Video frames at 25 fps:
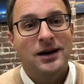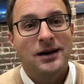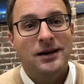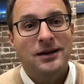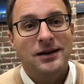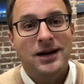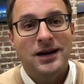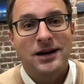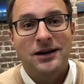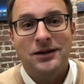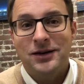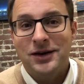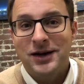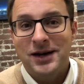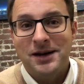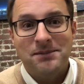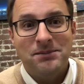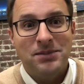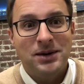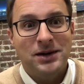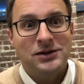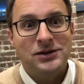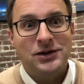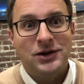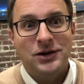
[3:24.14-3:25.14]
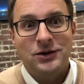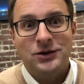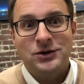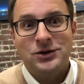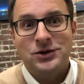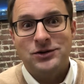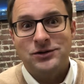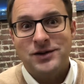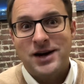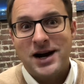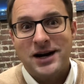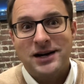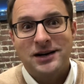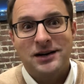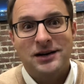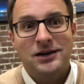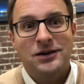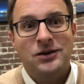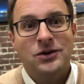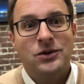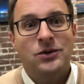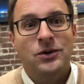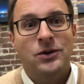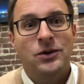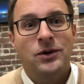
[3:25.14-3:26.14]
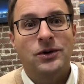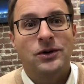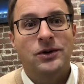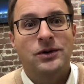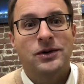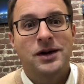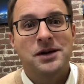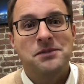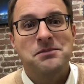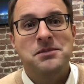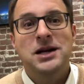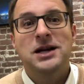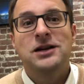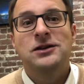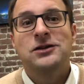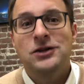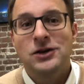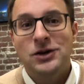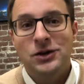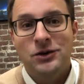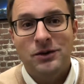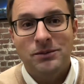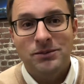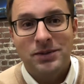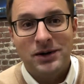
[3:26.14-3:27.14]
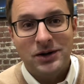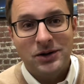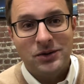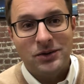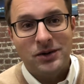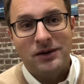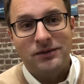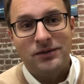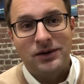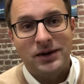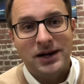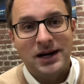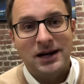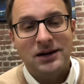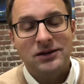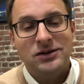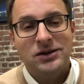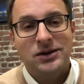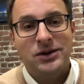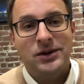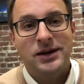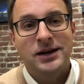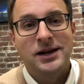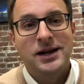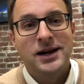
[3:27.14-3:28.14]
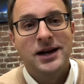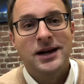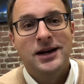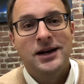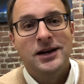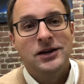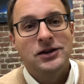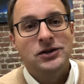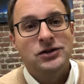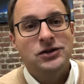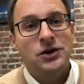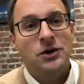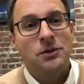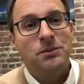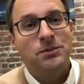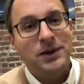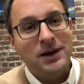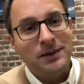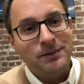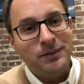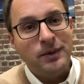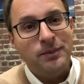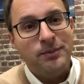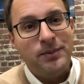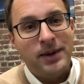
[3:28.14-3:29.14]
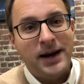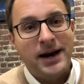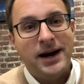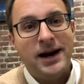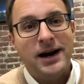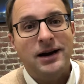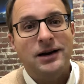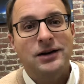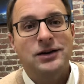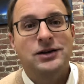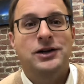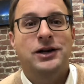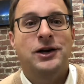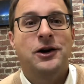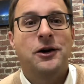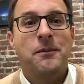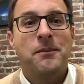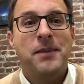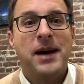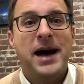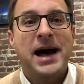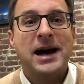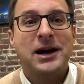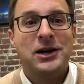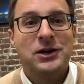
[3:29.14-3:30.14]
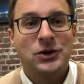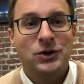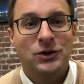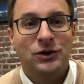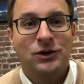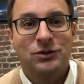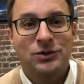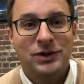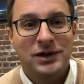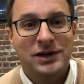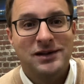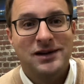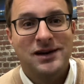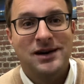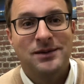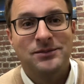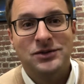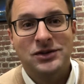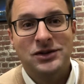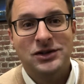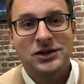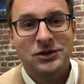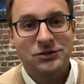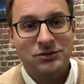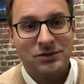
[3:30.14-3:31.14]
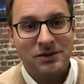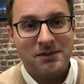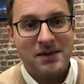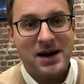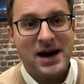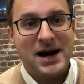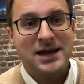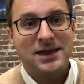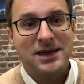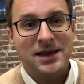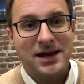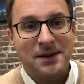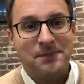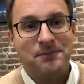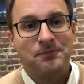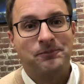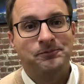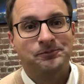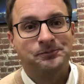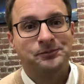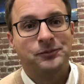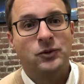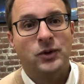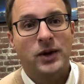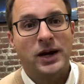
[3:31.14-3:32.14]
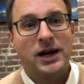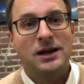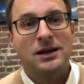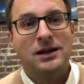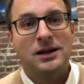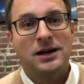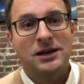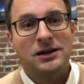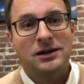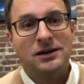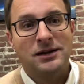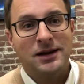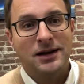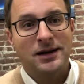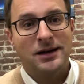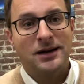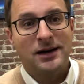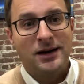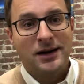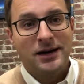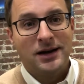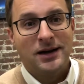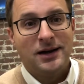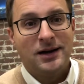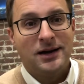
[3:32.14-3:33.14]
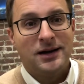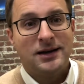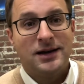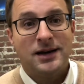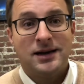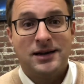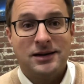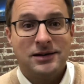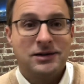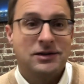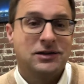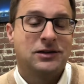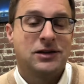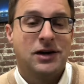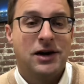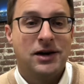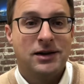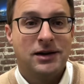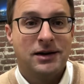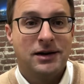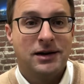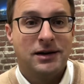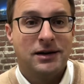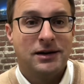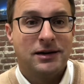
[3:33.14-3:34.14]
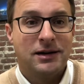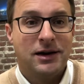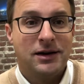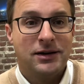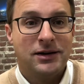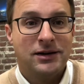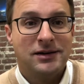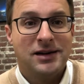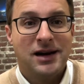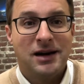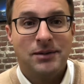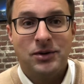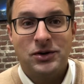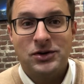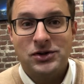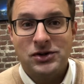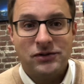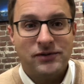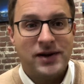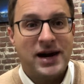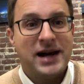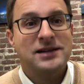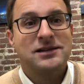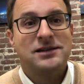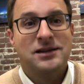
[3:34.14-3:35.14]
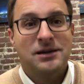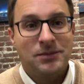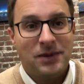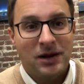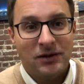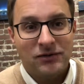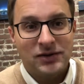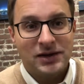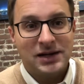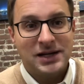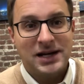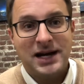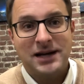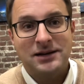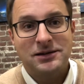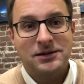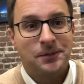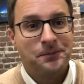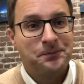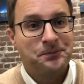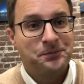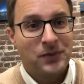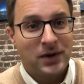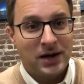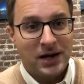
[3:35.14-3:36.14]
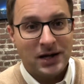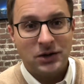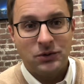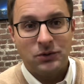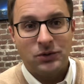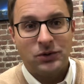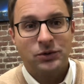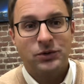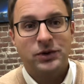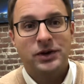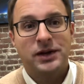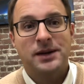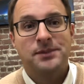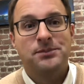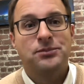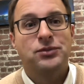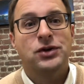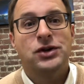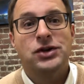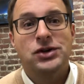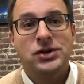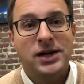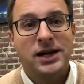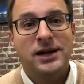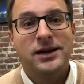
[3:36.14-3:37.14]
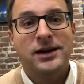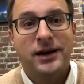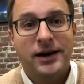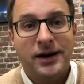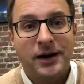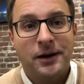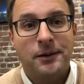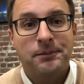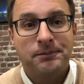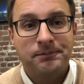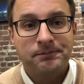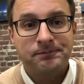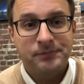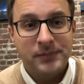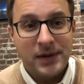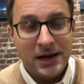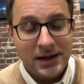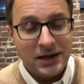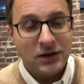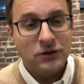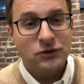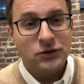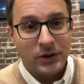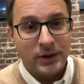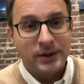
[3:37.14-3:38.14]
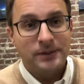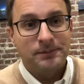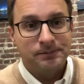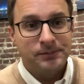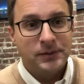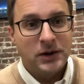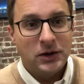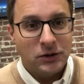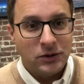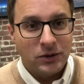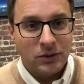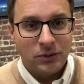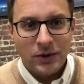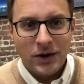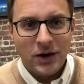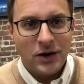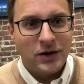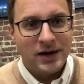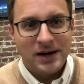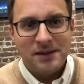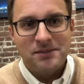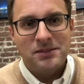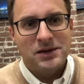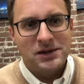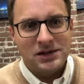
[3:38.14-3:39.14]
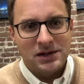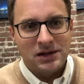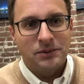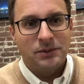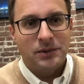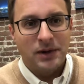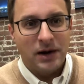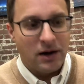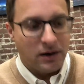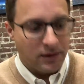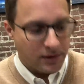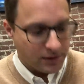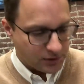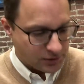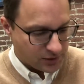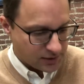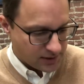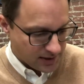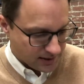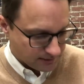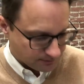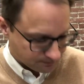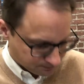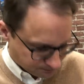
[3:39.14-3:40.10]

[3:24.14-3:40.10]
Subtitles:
they either get busy or distracted, or they mean to do it but don't ever get to it. So be prepared to go back 2 or 3 times and just remind them, right, that this is on the table, that you've asked them, they've said yes, and you would really appreciate their help. And they'll do it. They'll do it. We all get busy and we all understand.